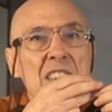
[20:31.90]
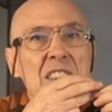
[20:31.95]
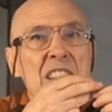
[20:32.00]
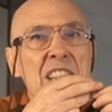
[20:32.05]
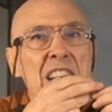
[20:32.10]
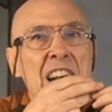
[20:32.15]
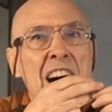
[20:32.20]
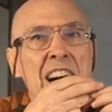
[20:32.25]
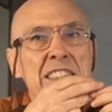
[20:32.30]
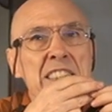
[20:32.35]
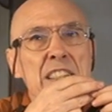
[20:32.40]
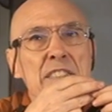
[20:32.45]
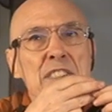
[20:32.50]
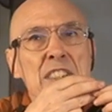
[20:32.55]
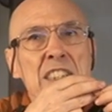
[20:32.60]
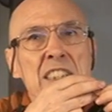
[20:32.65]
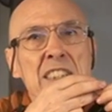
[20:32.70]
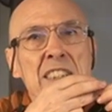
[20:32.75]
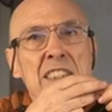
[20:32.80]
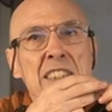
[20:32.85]
The
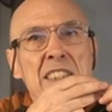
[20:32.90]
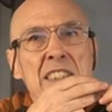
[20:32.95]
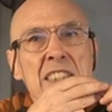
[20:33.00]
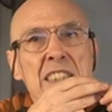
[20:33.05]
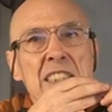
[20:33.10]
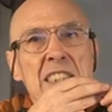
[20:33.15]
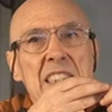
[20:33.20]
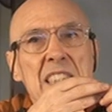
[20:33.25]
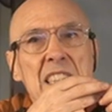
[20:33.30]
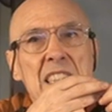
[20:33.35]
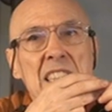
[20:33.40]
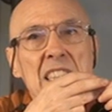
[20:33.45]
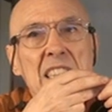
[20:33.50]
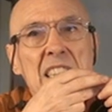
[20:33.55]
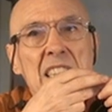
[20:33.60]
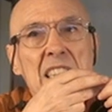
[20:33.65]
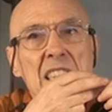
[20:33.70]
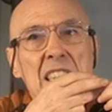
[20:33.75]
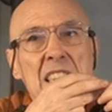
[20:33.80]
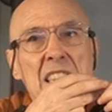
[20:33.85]
asavas
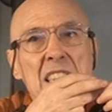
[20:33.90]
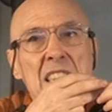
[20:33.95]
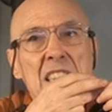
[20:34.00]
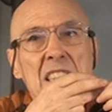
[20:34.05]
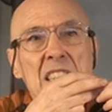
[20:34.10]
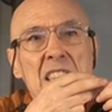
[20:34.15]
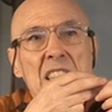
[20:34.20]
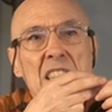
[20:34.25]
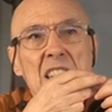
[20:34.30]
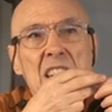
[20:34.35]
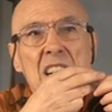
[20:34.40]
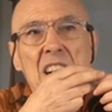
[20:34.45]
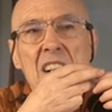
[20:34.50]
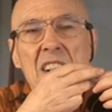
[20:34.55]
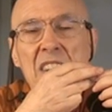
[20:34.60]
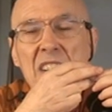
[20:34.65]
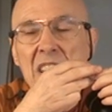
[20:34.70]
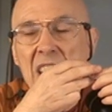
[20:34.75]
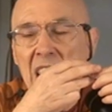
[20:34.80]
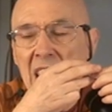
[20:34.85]

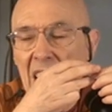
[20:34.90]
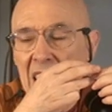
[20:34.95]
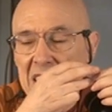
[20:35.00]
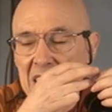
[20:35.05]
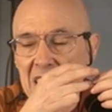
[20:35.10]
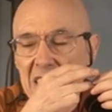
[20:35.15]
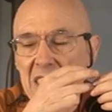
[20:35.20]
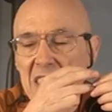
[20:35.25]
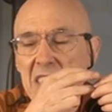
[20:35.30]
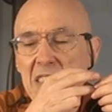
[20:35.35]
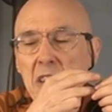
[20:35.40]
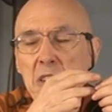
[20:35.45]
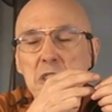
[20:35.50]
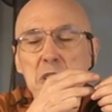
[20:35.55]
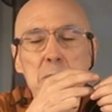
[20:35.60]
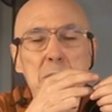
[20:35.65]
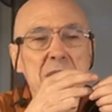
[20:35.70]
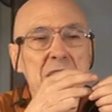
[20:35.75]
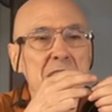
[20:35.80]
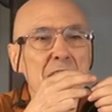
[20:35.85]
are not so
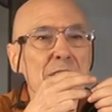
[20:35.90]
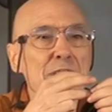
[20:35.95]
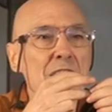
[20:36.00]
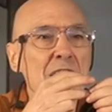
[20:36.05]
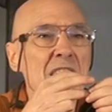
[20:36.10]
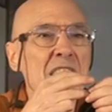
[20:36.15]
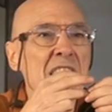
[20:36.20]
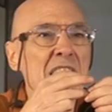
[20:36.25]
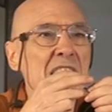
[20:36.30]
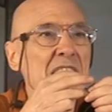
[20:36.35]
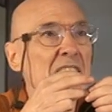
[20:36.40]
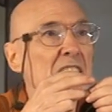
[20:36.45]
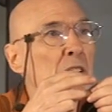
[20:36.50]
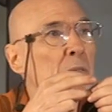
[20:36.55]
specifically,